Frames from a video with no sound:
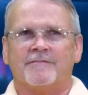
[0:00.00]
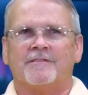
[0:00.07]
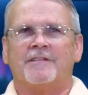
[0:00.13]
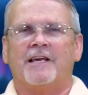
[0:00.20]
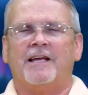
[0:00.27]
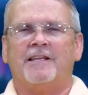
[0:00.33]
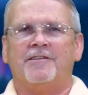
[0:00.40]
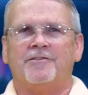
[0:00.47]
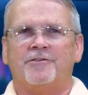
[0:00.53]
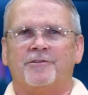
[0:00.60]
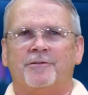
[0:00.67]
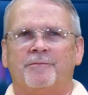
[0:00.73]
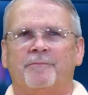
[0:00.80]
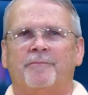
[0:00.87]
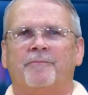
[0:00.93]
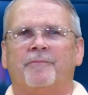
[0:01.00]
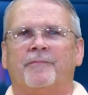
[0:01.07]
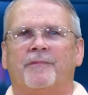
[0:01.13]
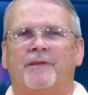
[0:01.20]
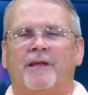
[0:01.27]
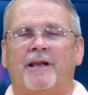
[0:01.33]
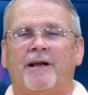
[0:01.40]
That is true.
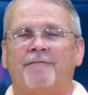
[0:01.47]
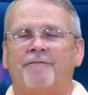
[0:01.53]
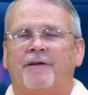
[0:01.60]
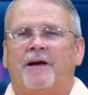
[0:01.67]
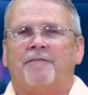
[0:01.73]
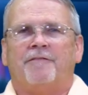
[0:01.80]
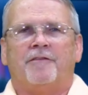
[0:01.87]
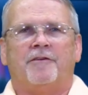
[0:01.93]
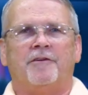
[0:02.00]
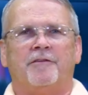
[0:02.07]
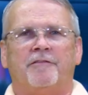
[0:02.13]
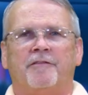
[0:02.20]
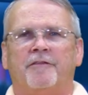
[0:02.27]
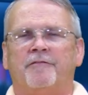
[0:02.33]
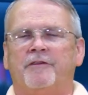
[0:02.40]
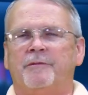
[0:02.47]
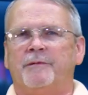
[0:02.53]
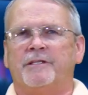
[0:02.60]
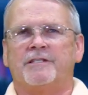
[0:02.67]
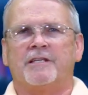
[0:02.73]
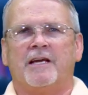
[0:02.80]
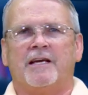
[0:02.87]
And I've heard the
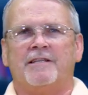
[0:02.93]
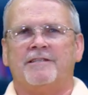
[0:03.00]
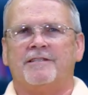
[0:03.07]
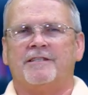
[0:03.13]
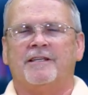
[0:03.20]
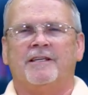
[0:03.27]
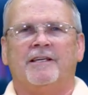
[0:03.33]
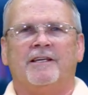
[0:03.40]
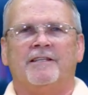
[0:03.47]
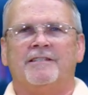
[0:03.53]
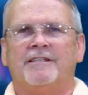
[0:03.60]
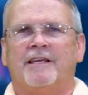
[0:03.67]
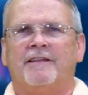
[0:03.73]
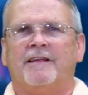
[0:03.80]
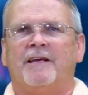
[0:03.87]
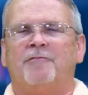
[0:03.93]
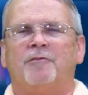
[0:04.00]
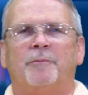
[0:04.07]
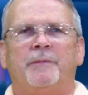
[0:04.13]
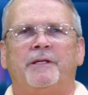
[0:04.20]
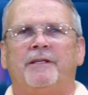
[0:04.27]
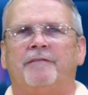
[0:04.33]
vMix guys say that
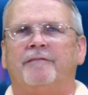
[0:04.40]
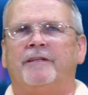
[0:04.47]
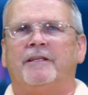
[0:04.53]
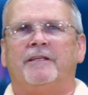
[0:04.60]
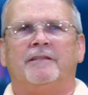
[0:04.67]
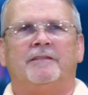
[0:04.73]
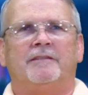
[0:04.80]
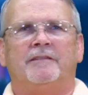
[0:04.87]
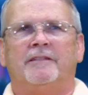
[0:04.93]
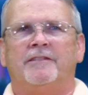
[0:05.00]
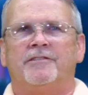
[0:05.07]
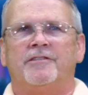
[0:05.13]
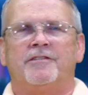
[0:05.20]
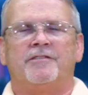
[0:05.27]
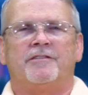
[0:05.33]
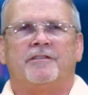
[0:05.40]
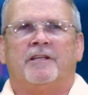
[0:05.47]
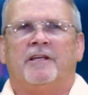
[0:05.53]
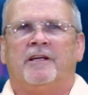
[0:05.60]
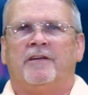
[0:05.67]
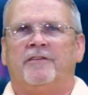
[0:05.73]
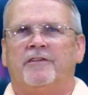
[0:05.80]
repeatedly. It's just,
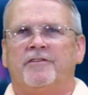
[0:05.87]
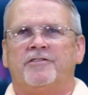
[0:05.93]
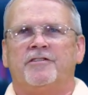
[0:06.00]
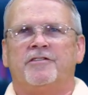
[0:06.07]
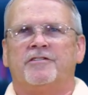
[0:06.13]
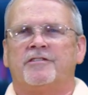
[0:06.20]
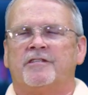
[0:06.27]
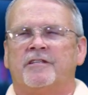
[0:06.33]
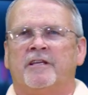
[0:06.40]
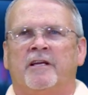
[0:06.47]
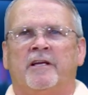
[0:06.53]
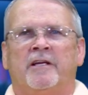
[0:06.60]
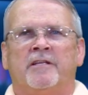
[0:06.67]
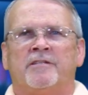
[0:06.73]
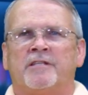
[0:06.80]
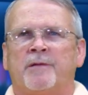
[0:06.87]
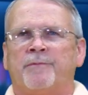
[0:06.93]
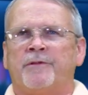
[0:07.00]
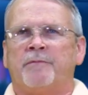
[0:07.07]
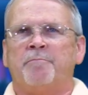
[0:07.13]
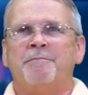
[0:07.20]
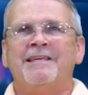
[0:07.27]
there's just
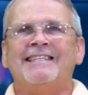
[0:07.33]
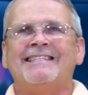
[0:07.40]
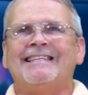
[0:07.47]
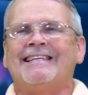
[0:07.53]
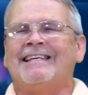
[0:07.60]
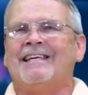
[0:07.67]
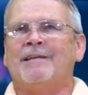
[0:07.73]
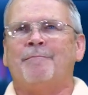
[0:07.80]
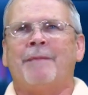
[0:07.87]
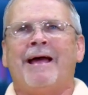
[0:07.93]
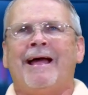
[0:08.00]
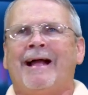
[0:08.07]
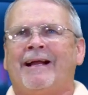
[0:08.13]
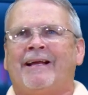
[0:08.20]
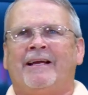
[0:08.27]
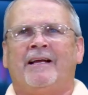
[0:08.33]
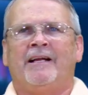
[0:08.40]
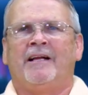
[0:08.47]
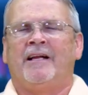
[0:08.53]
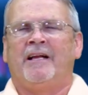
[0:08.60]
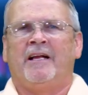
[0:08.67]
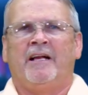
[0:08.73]
something missing in Mac
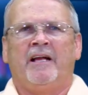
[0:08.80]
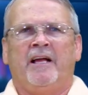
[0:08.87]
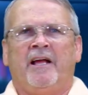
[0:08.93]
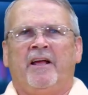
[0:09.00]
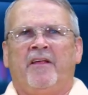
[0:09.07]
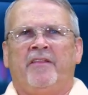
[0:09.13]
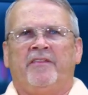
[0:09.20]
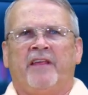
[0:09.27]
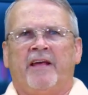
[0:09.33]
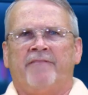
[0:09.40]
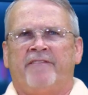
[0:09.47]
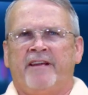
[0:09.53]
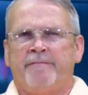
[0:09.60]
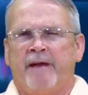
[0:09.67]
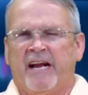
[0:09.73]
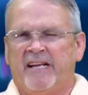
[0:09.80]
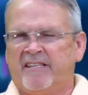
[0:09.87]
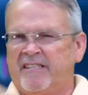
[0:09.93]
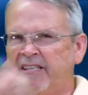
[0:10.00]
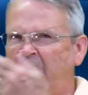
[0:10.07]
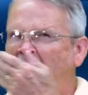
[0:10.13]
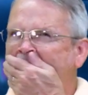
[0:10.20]
that
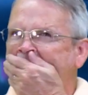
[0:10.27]
vMix